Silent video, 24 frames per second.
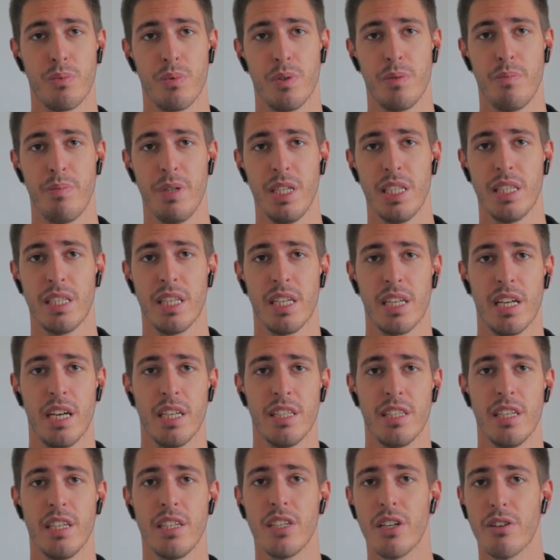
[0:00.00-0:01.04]
would be that I
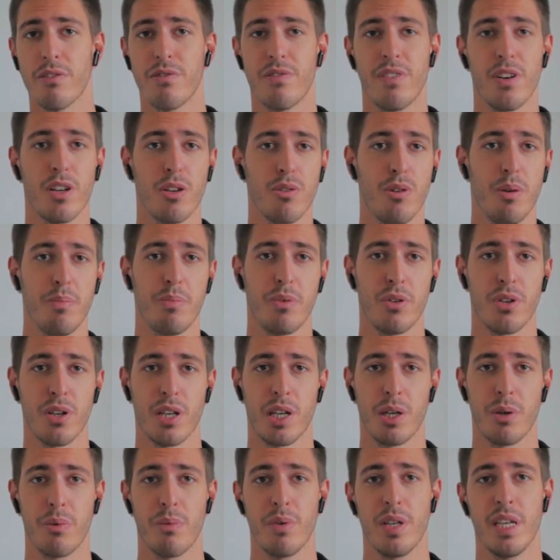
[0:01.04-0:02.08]
did not follow up on a
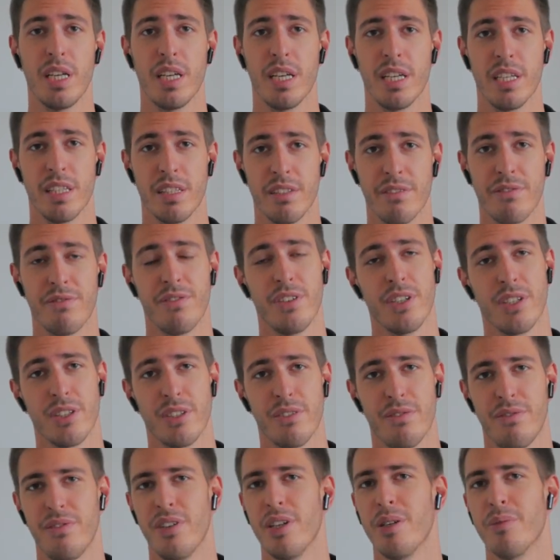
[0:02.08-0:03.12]
career in the field
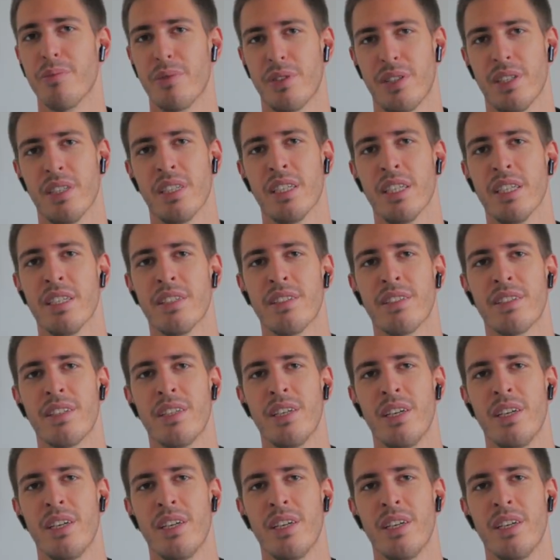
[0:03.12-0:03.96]
of film studies